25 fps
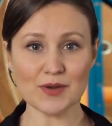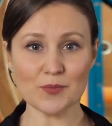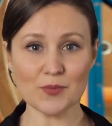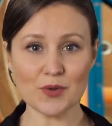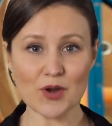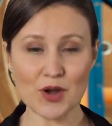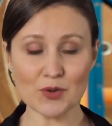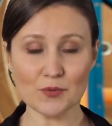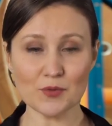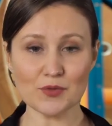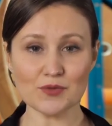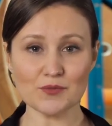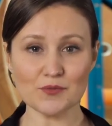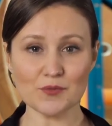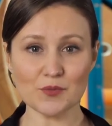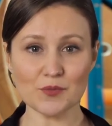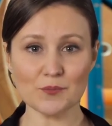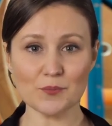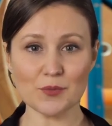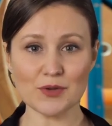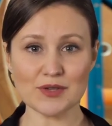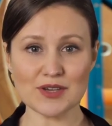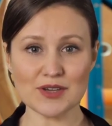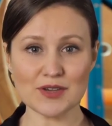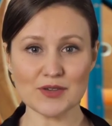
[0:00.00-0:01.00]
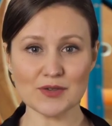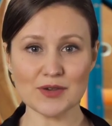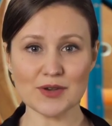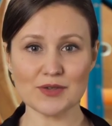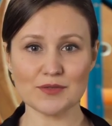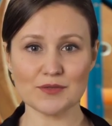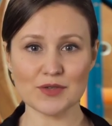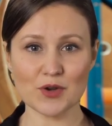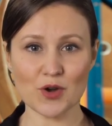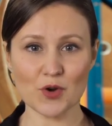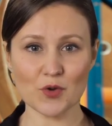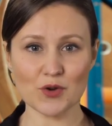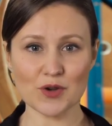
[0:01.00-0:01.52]
problems with materials
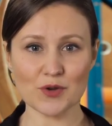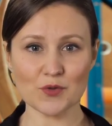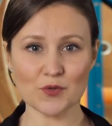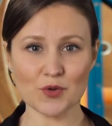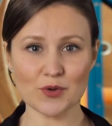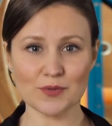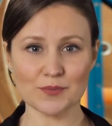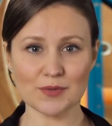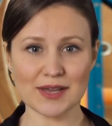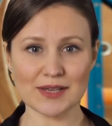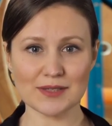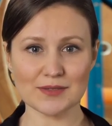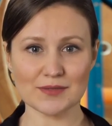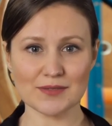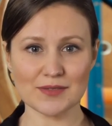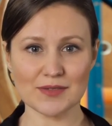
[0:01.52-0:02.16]
or equipment,